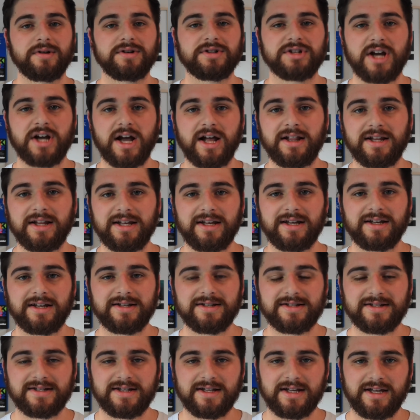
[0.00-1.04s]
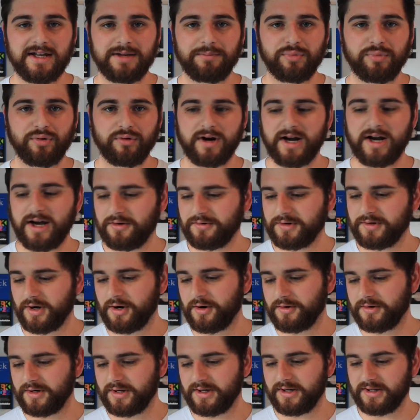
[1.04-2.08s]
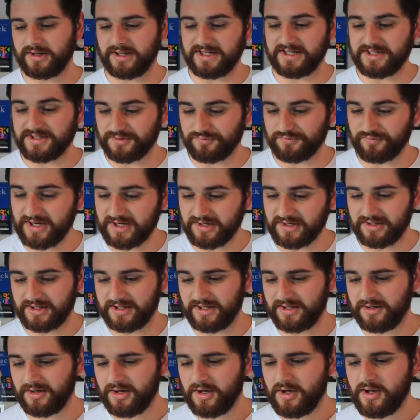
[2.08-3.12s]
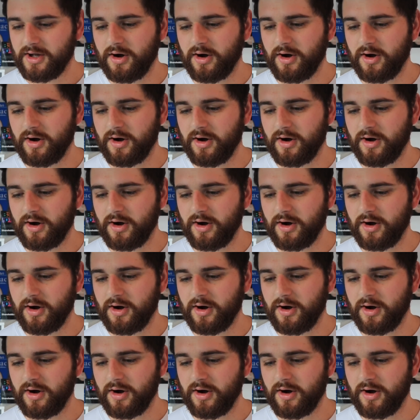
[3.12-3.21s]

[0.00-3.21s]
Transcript: Charlie is the proud owner, at least directly,